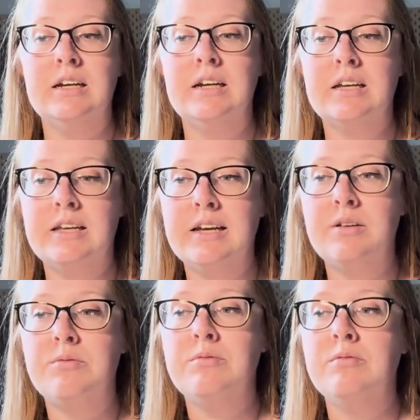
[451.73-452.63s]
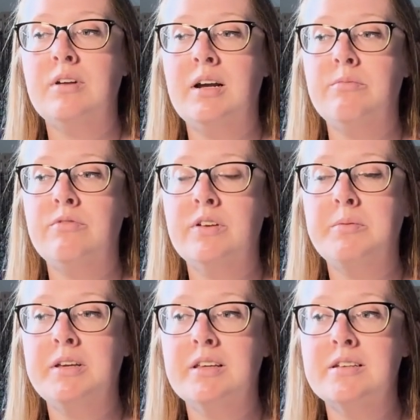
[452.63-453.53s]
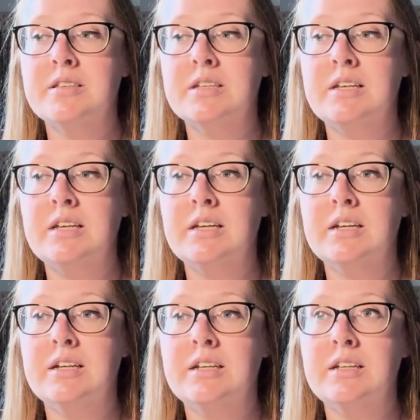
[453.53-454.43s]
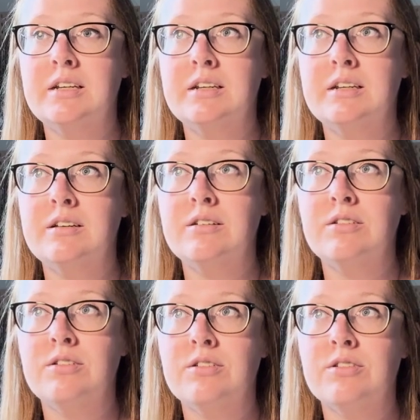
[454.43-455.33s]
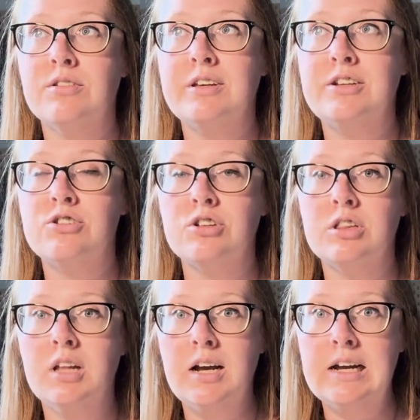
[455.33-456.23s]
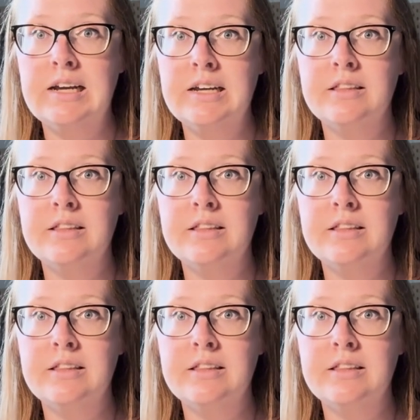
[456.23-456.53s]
Again, I'm filming this in early July.